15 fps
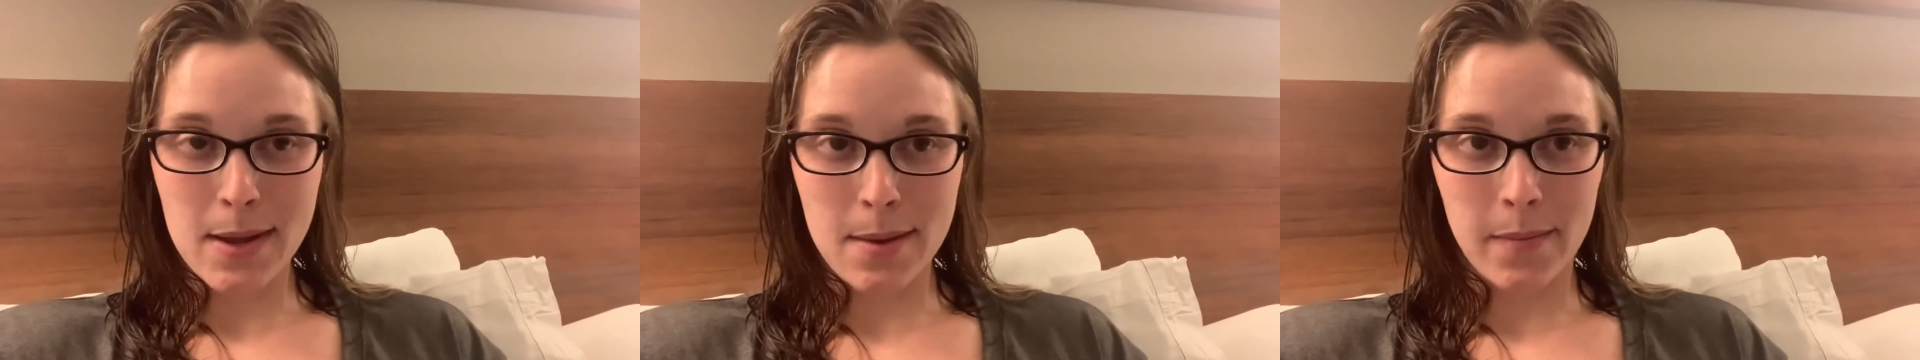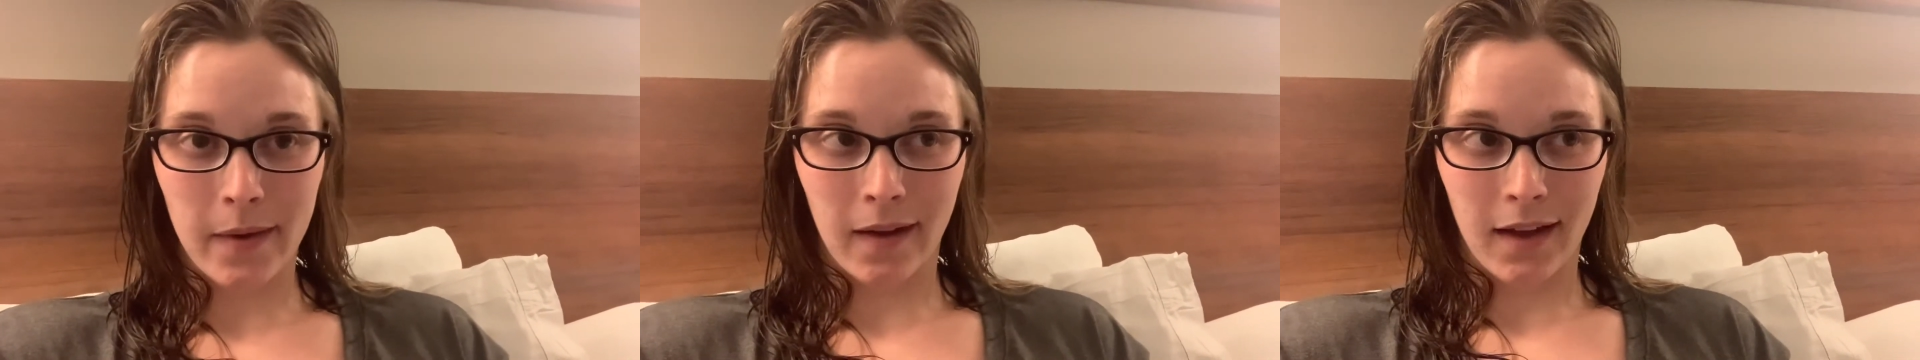
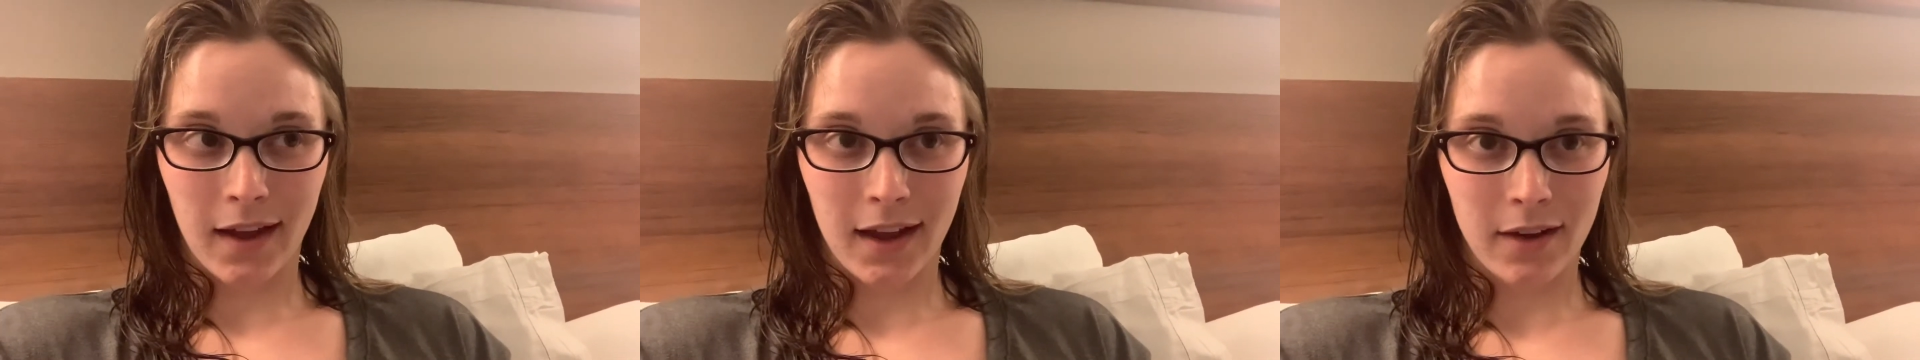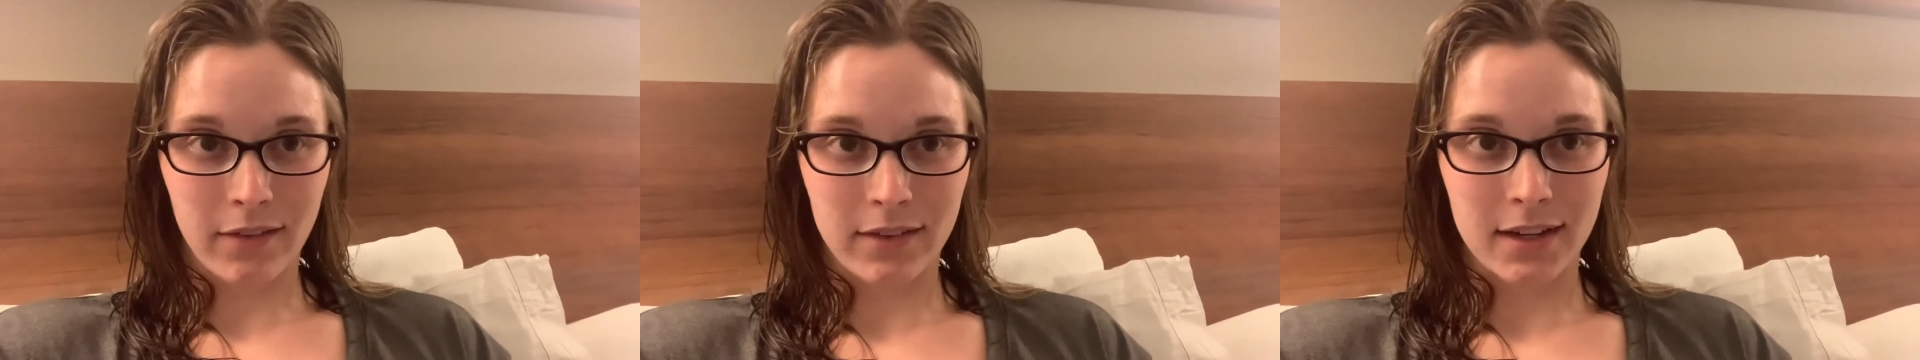but
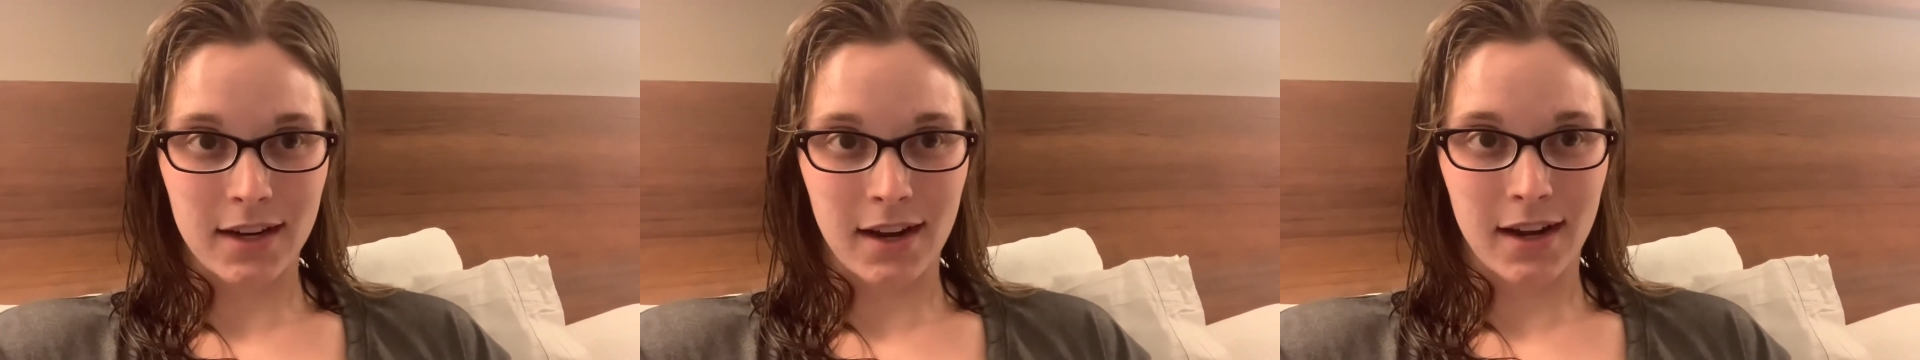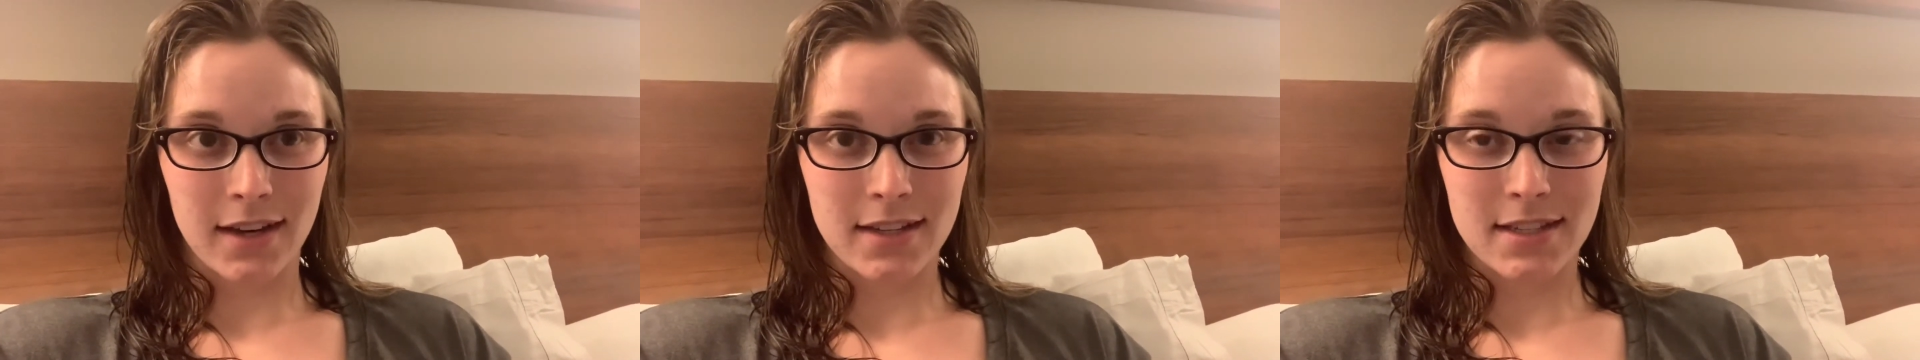I would
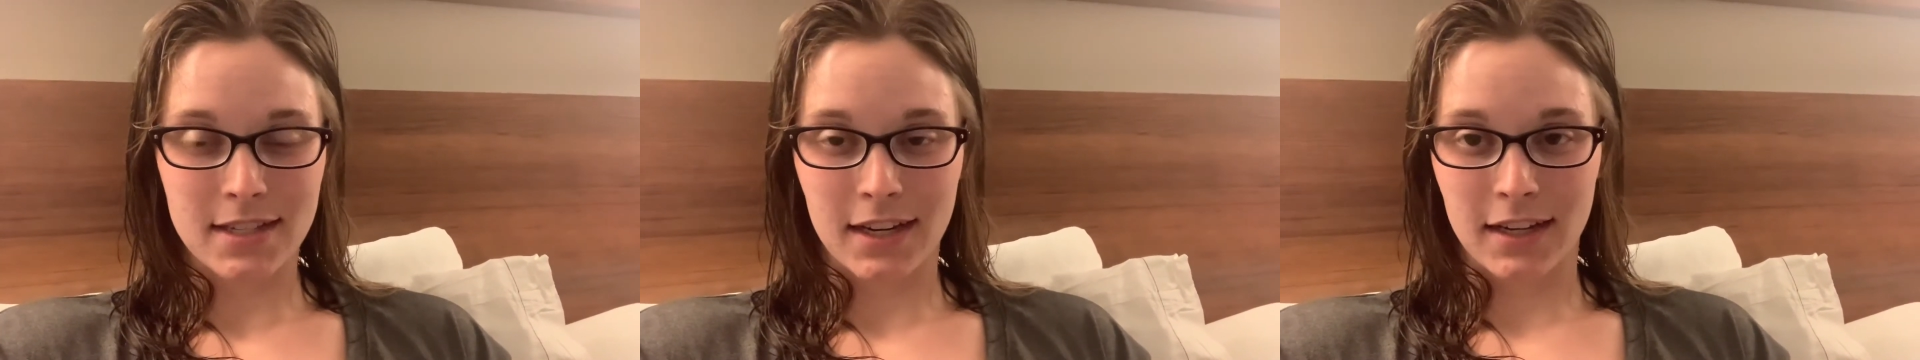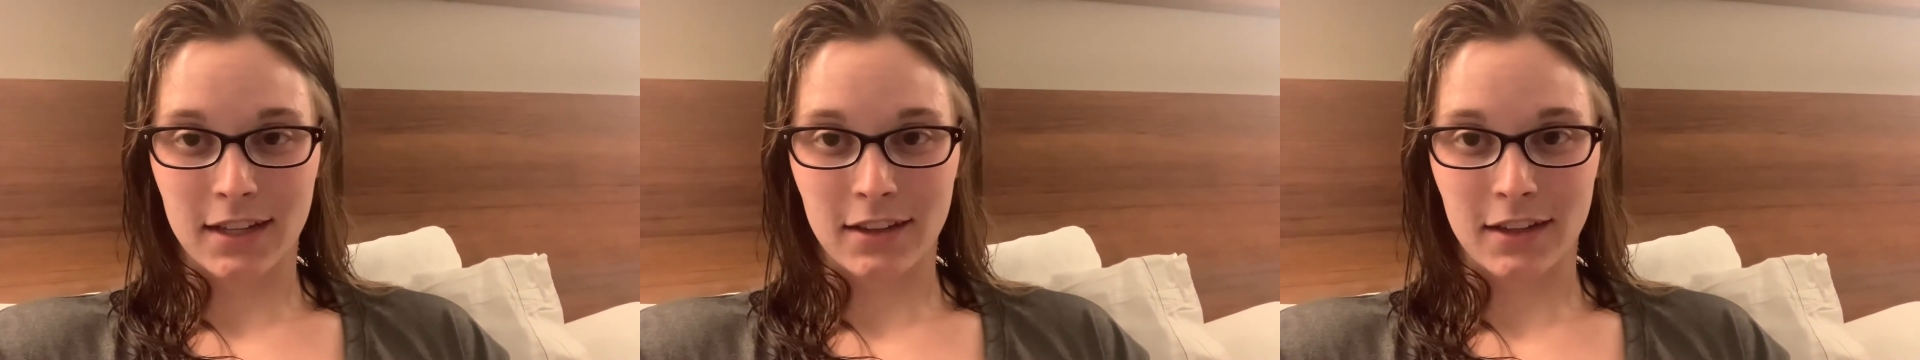not
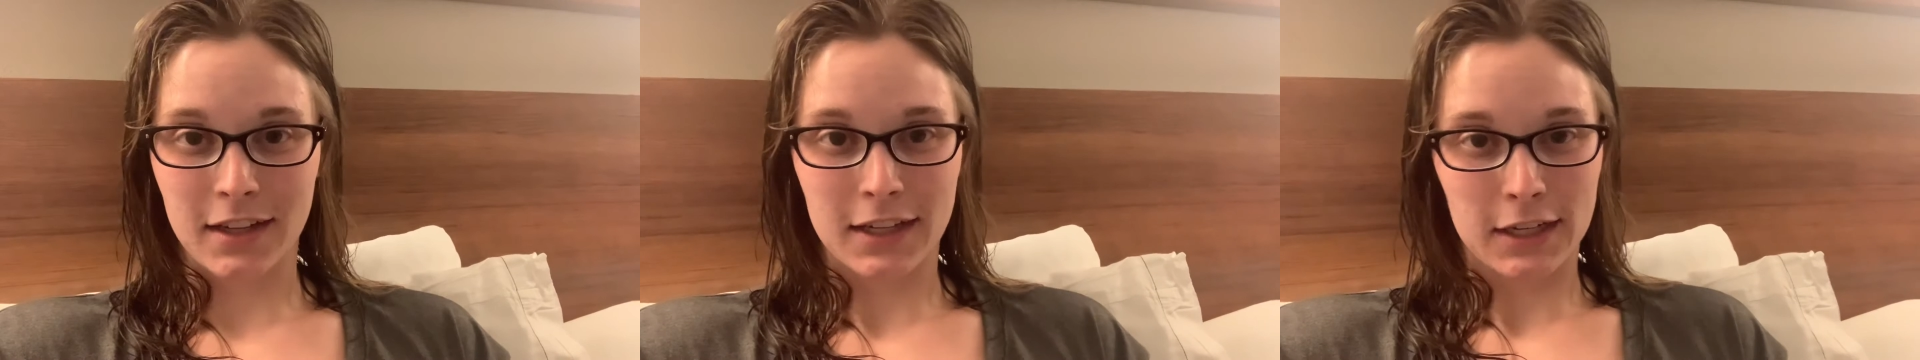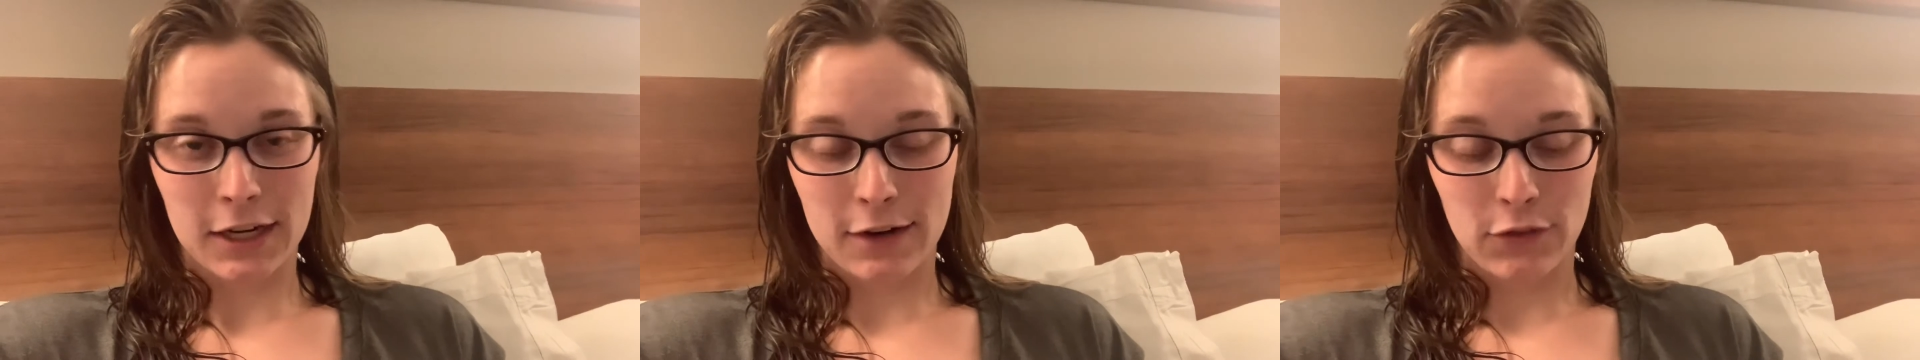stand in
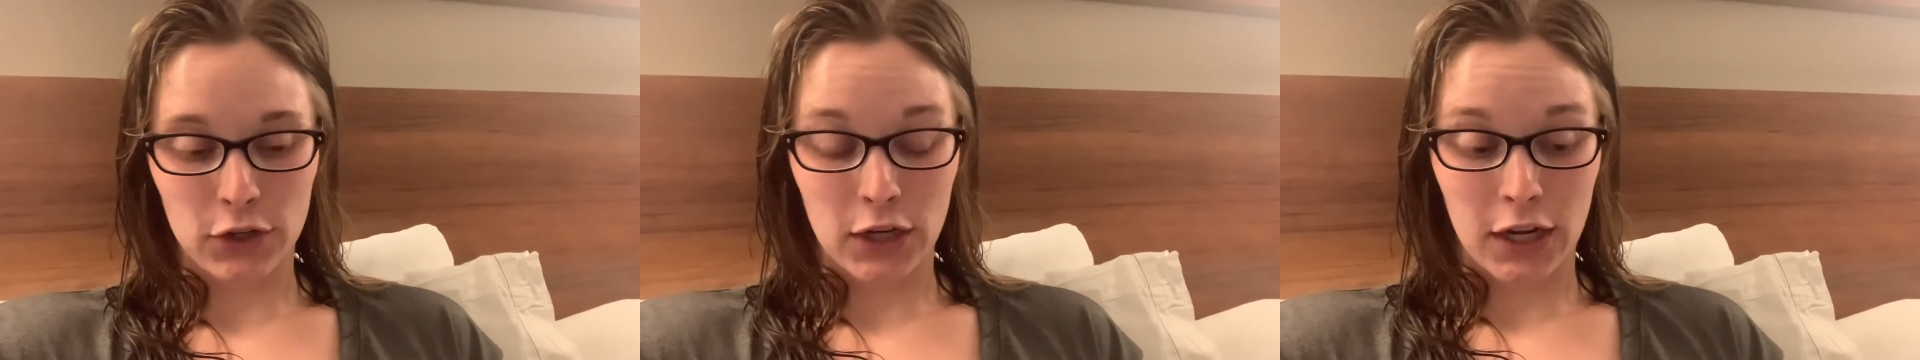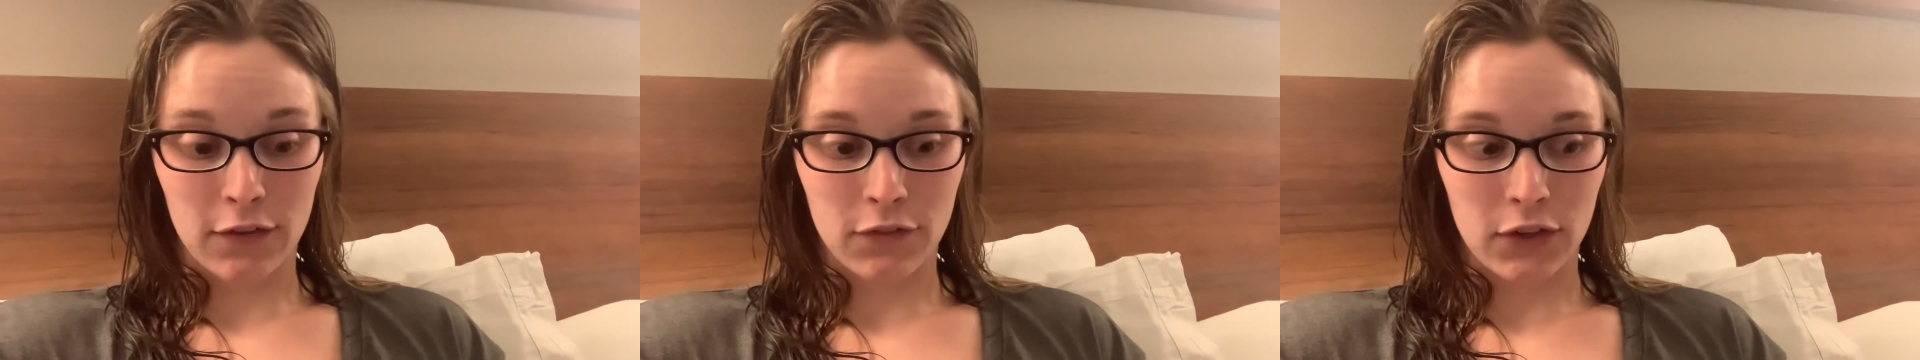line ever
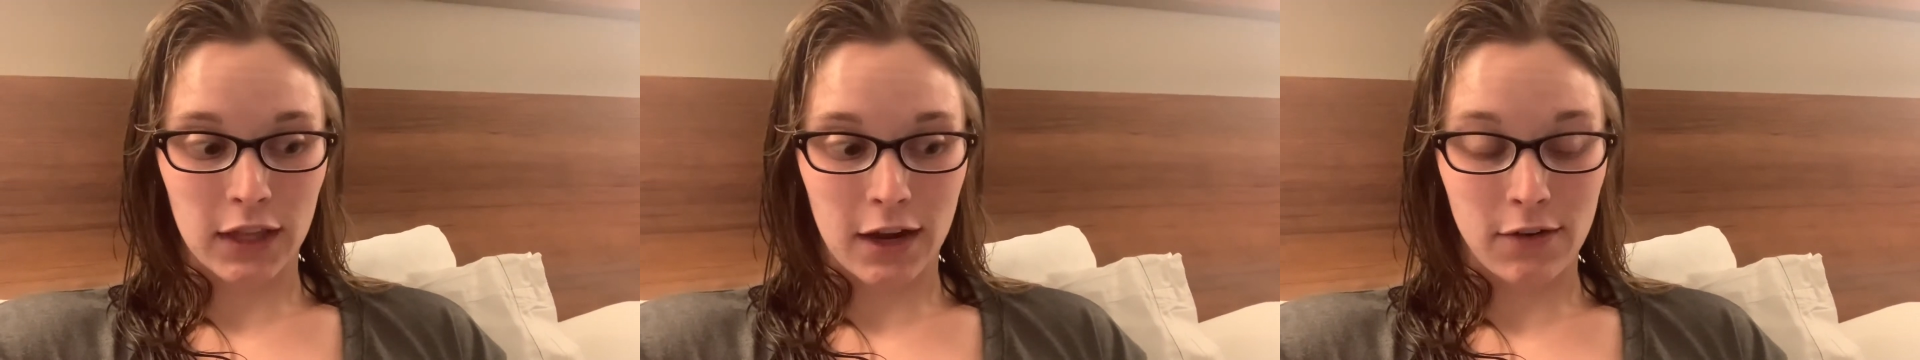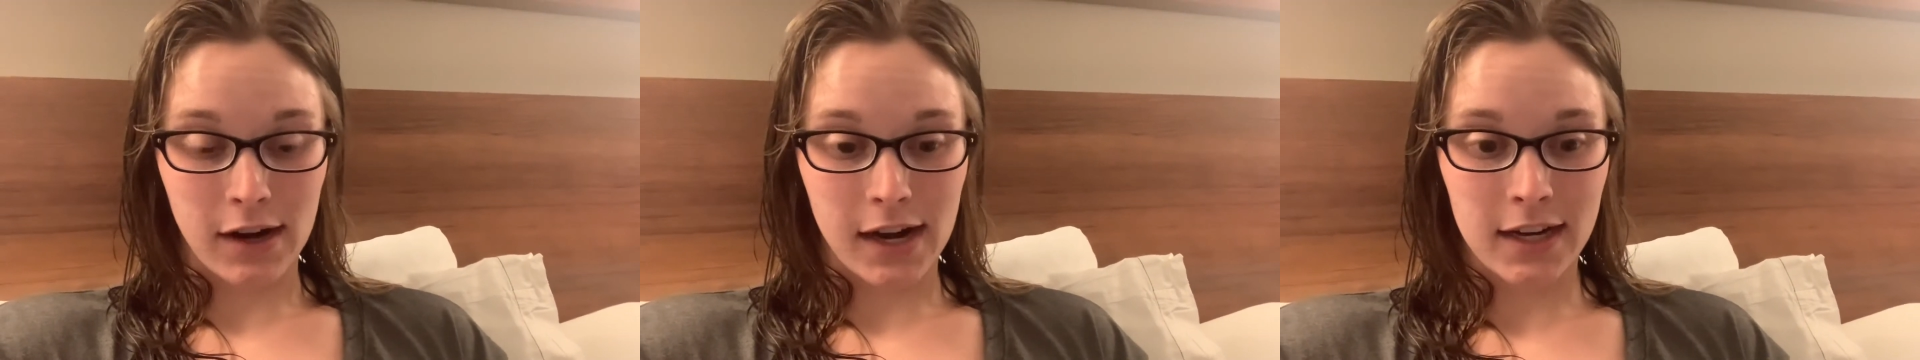again for that
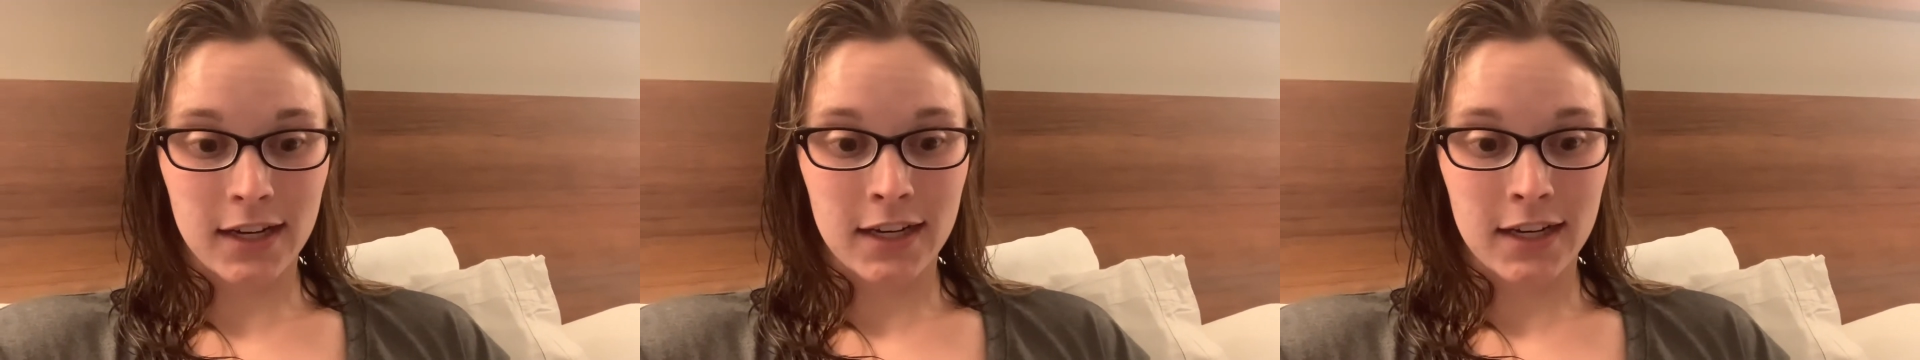ride.